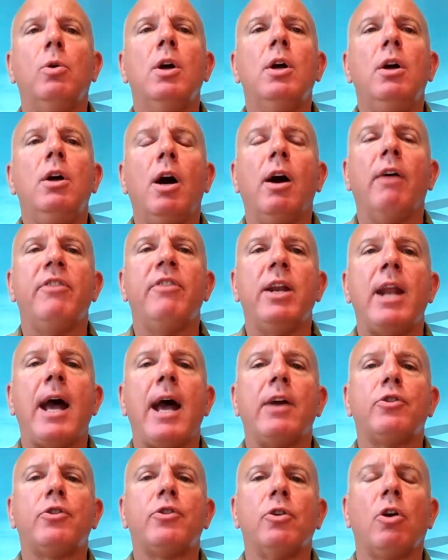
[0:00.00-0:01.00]
of the
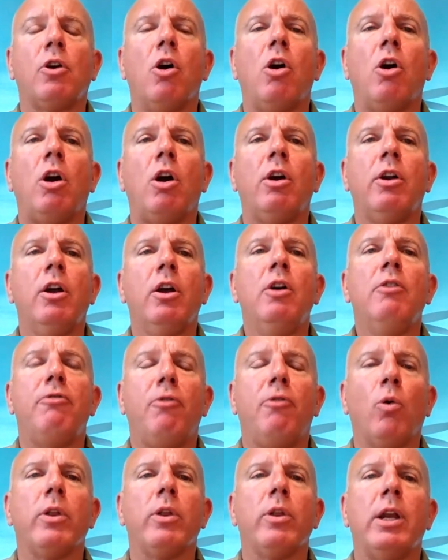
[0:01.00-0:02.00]
National Guard
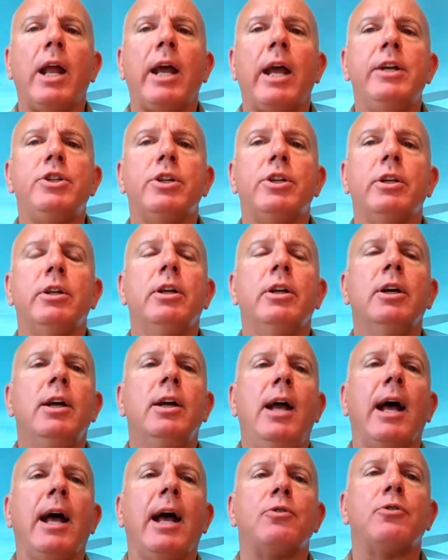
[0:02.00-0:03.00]
for the nation
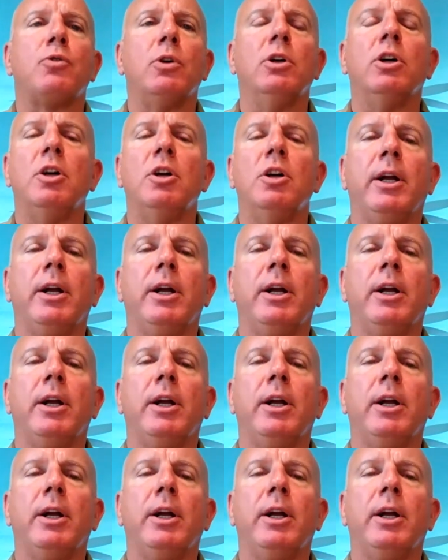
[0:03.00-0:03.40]
has really been